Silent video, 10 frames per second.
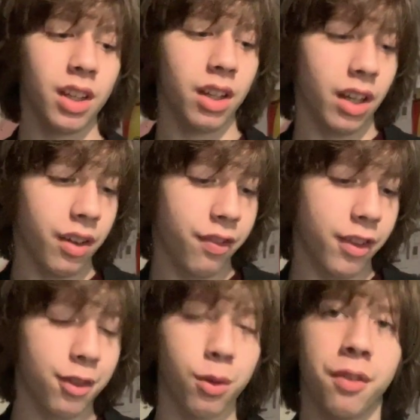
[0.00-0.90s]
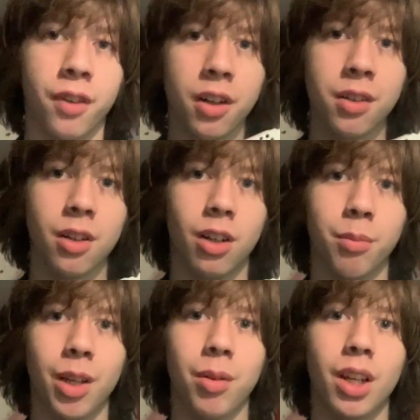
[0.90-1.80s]
If this were functional,
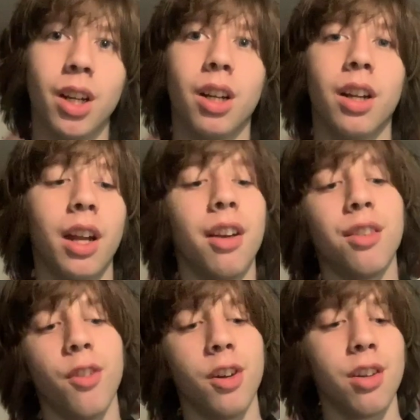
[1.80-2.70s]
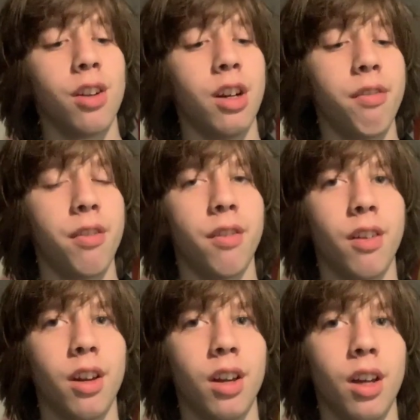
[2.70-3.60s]
maybe, or it is functional, if
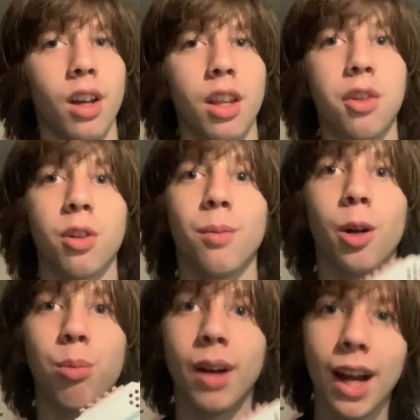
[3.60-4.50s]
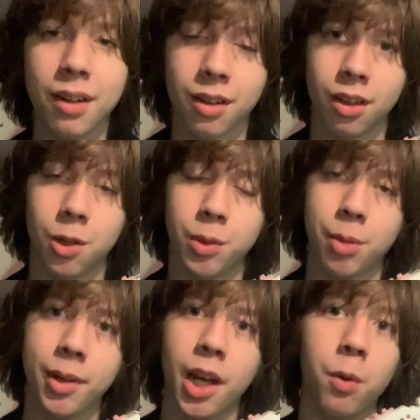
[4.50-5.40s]
this were more practical,
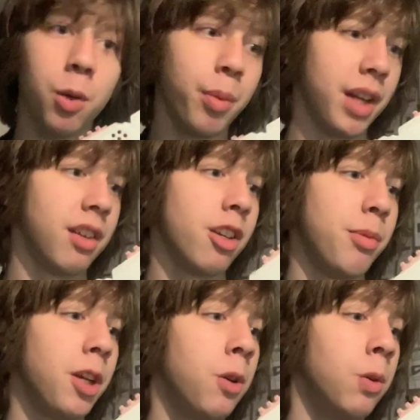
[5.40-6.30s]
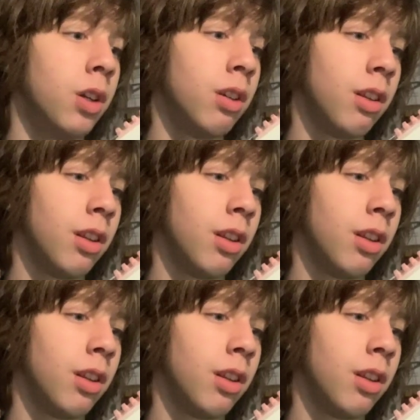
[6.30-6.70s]
maybe, I would paint it to be cool.